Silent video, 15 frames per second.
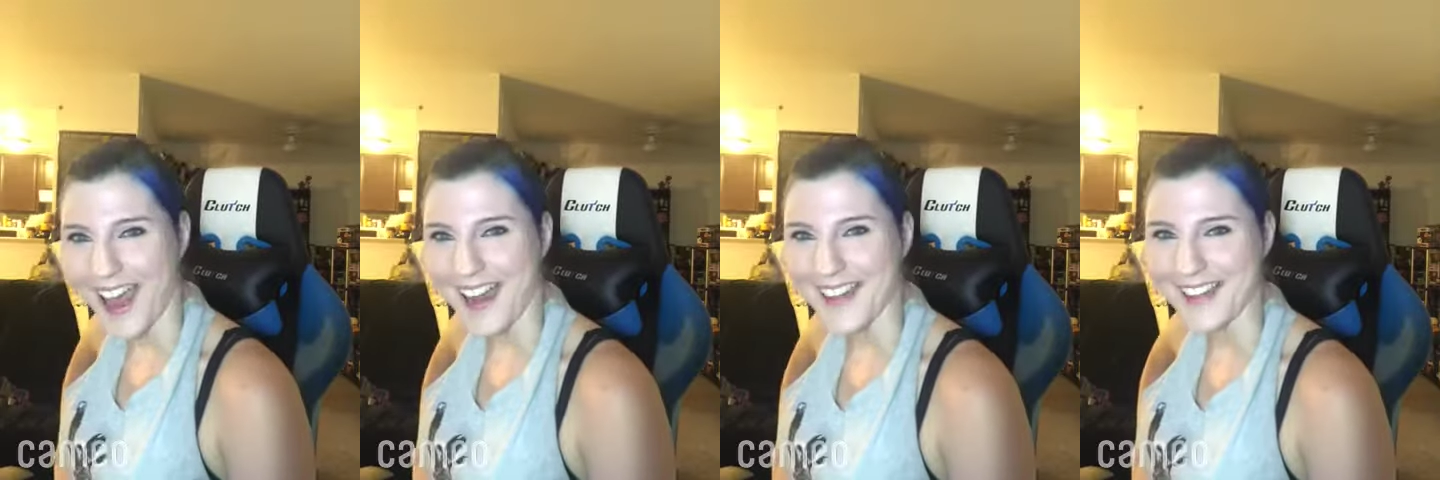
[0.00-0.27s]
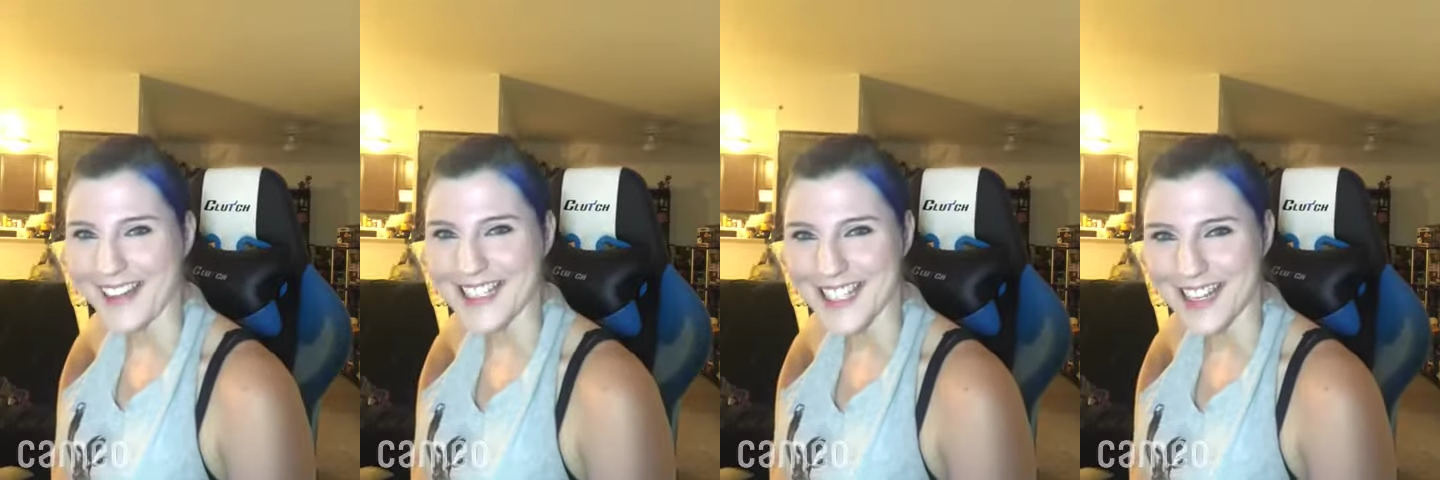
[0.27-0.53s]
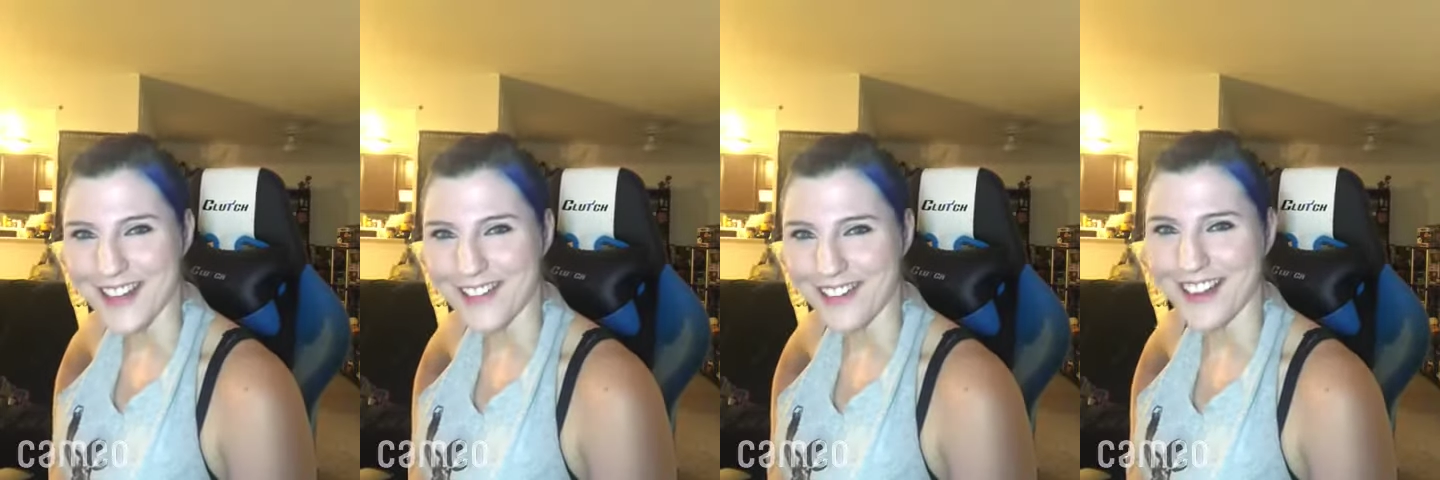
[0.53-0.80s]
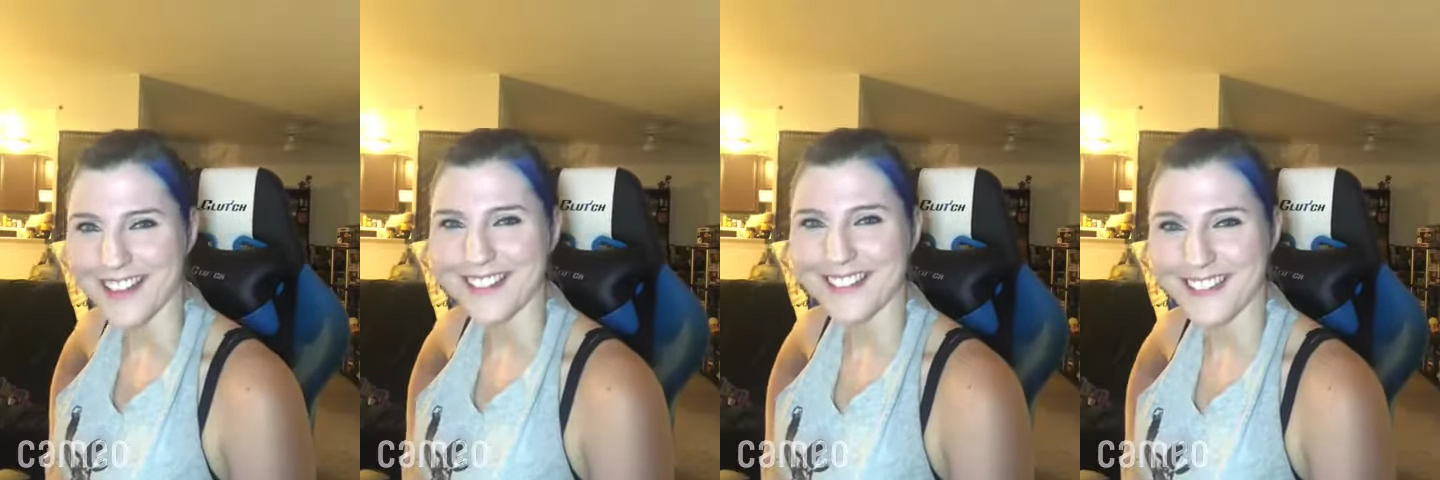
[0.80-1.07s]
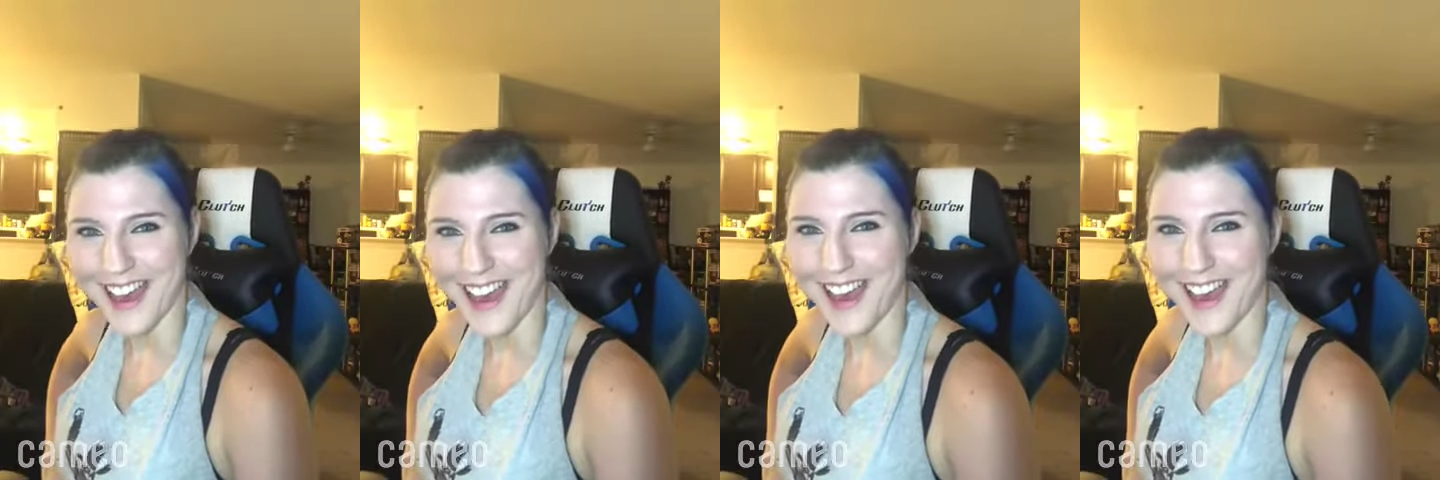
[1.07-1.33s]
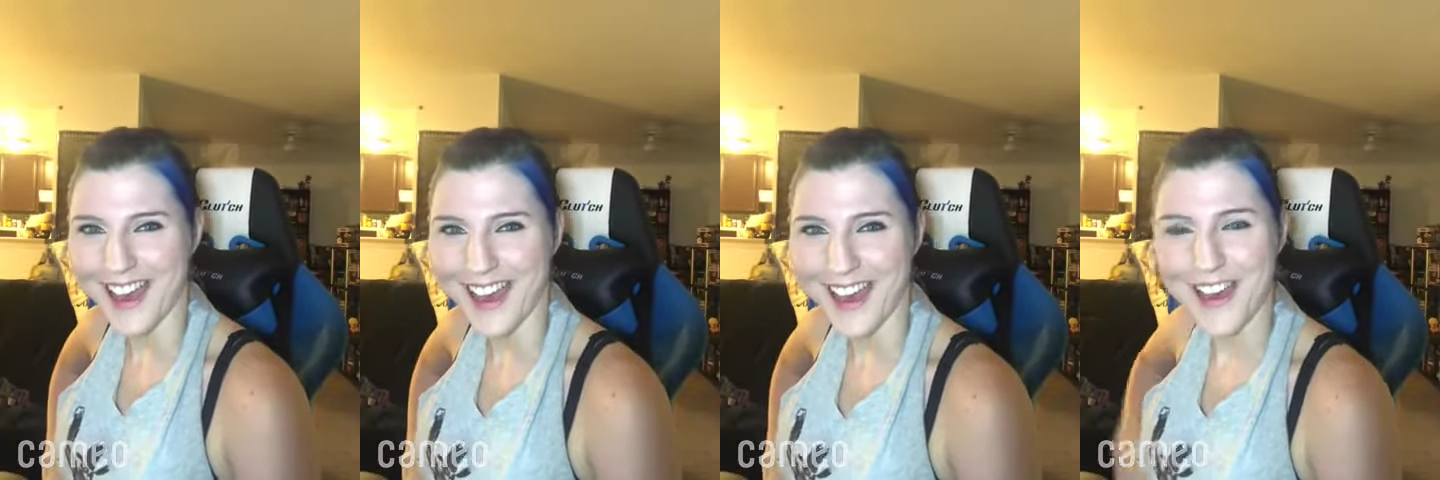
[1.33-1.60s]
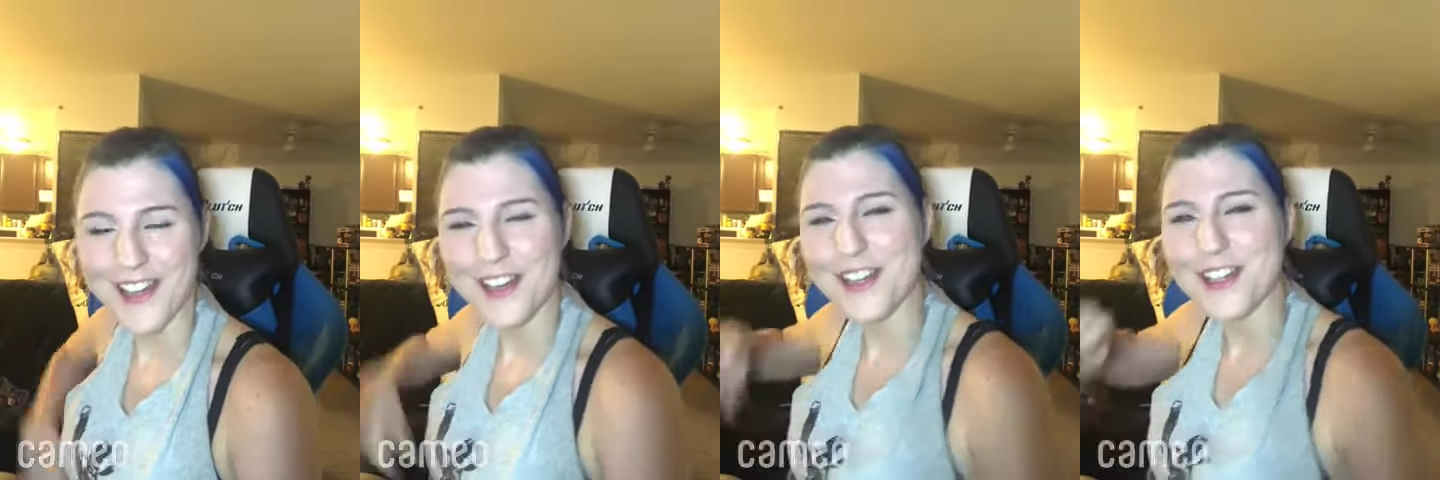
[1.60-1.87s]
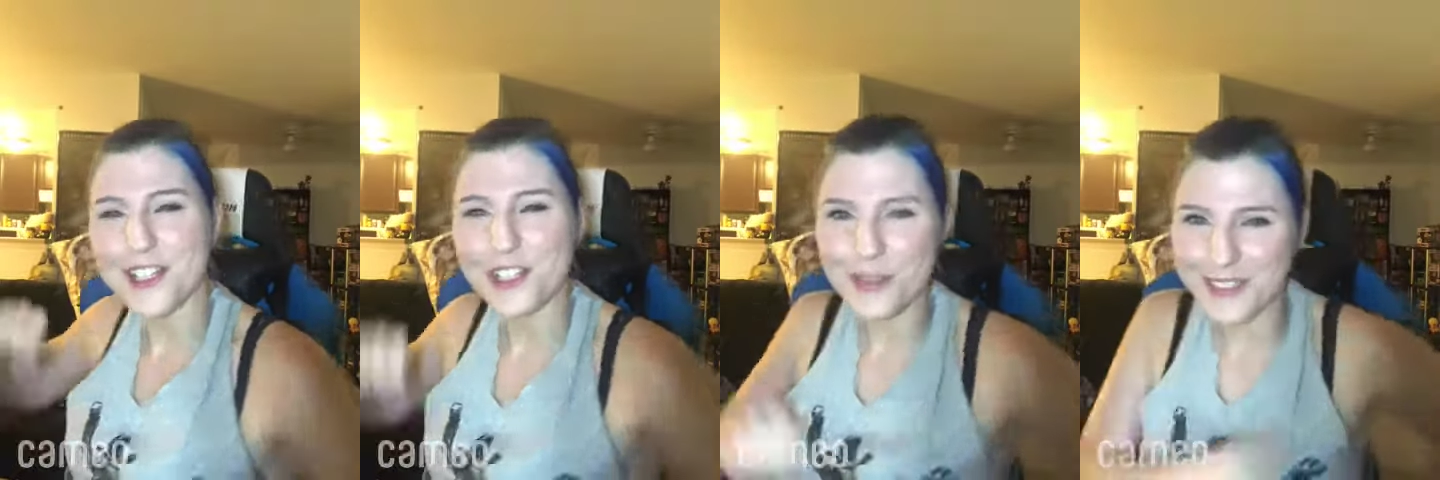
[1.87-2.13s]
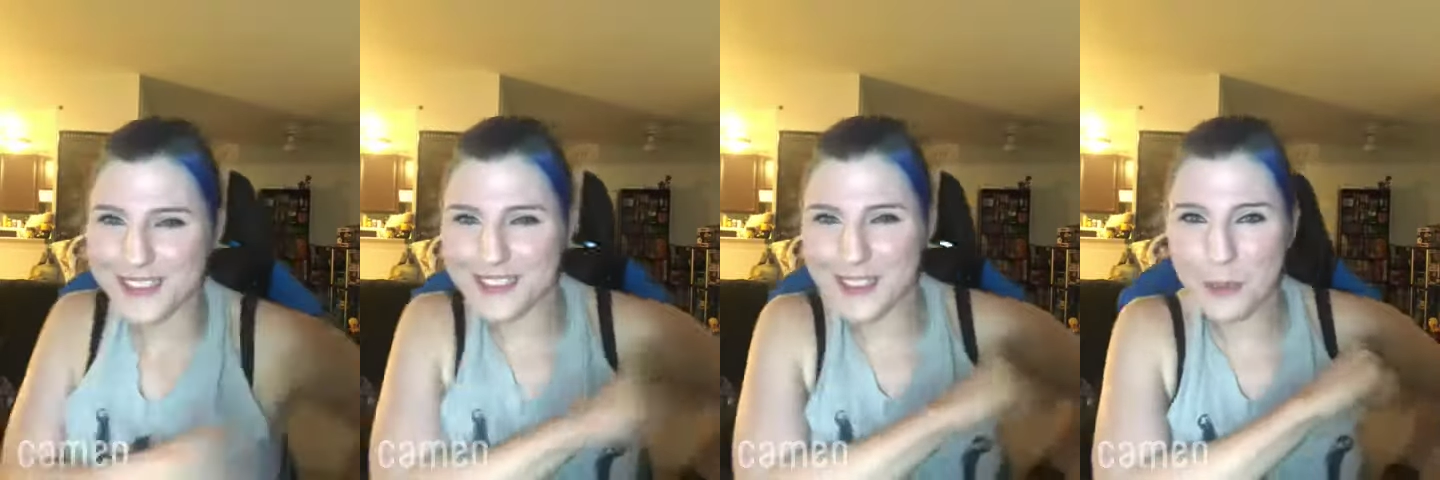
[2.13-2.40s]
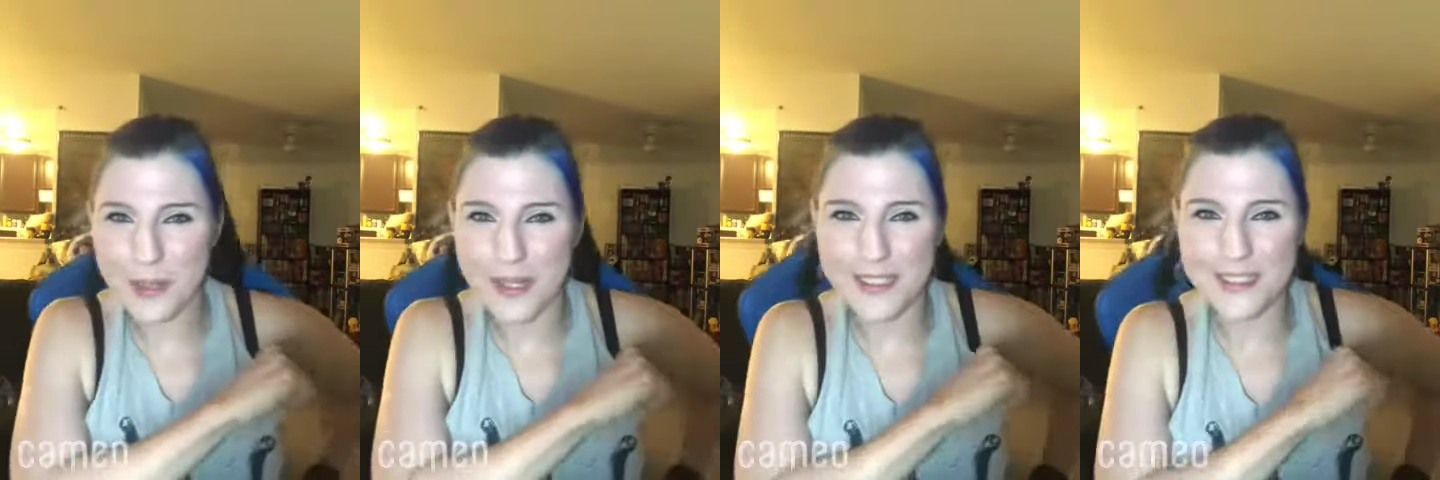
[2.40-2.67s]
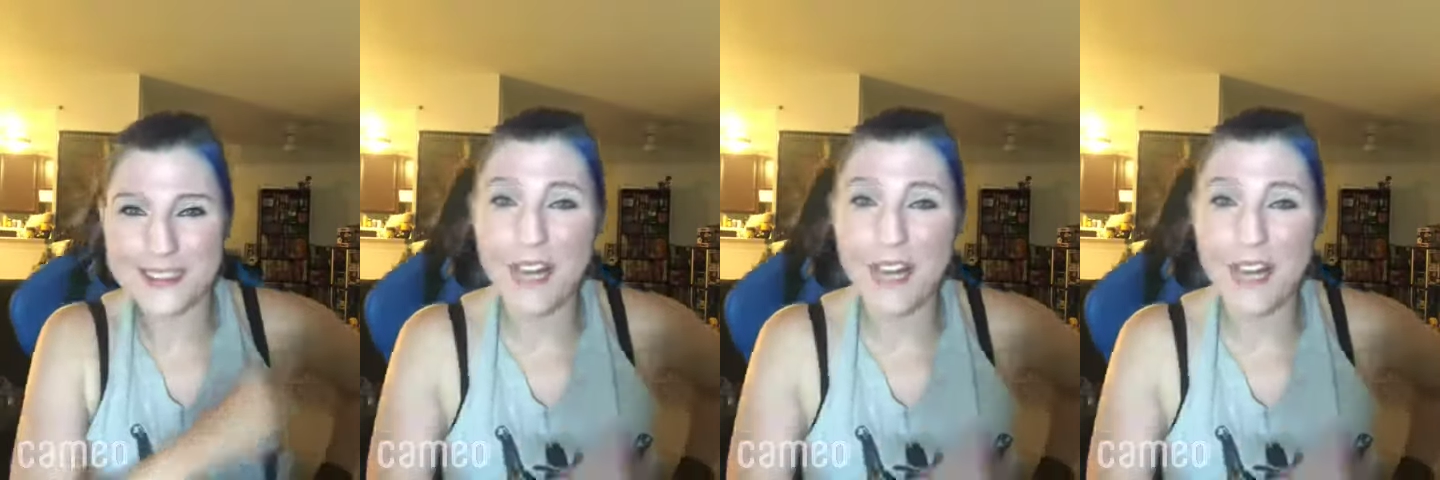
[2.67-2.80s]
I think I said that right, yeah. Swansea, Wales.